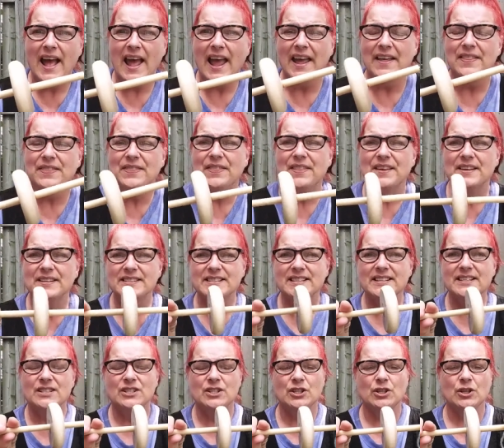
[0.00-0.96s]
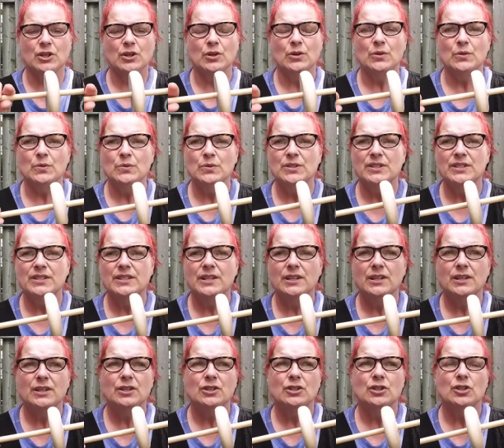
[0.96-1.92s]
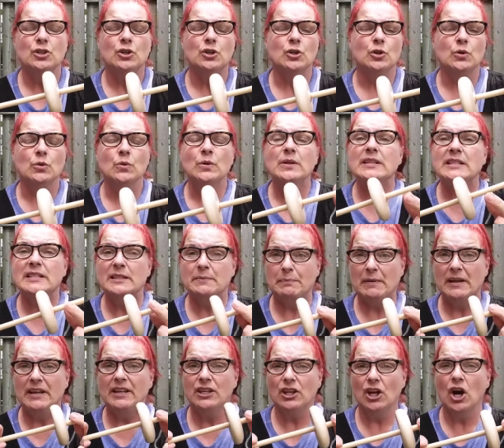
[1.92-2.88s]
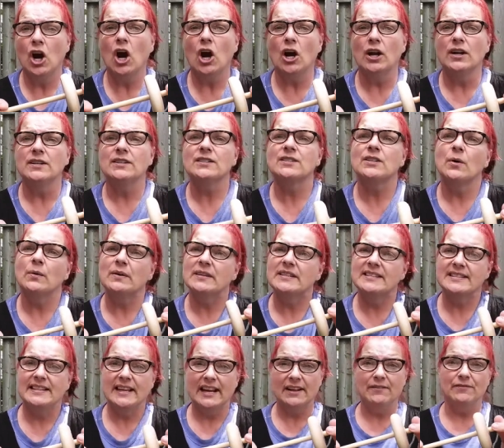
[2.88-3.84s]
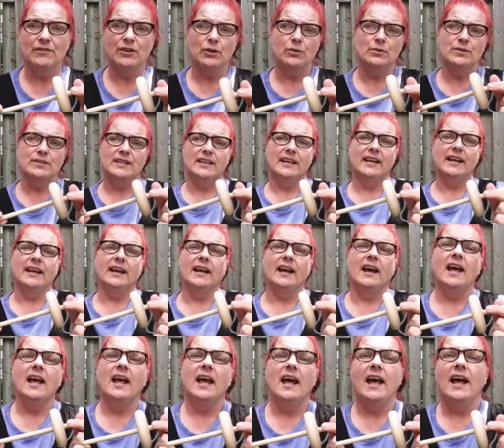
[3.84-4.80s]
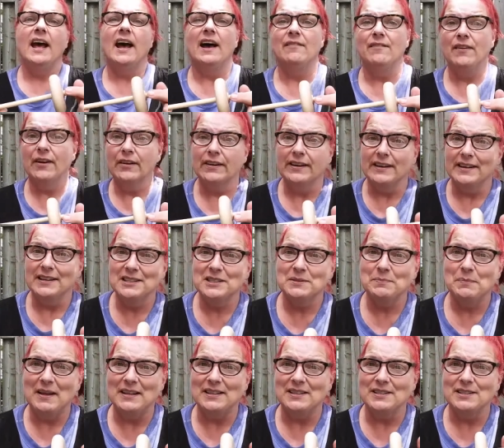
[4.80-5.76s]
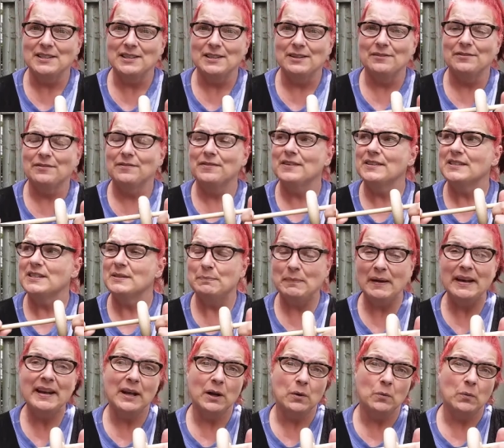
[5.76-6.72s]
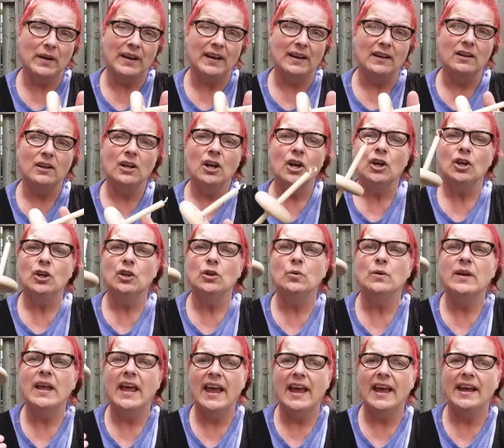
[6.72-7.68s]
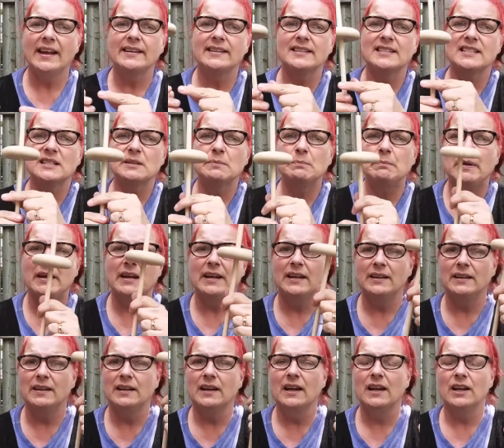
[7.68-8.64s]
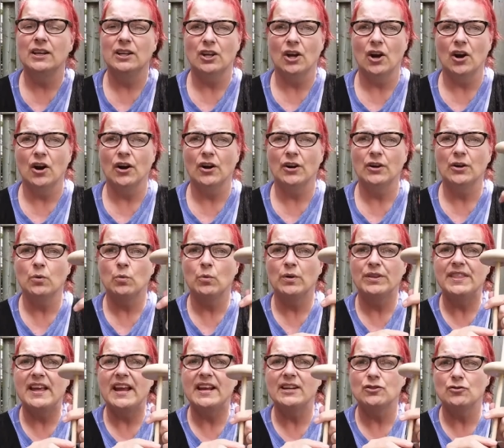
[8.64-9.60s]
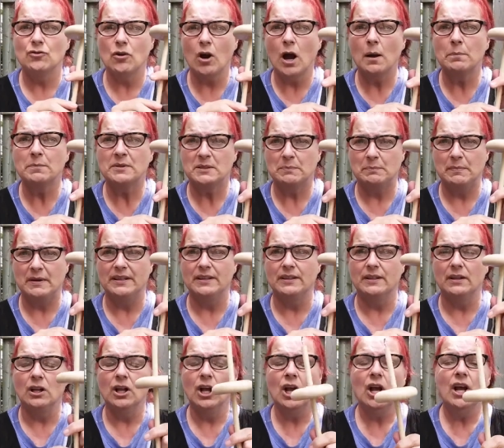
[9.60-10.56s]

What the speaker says: And this is used to spin yarn. So instead of using a very expensive spinning wheel, you can spin yarn with a drop spindle.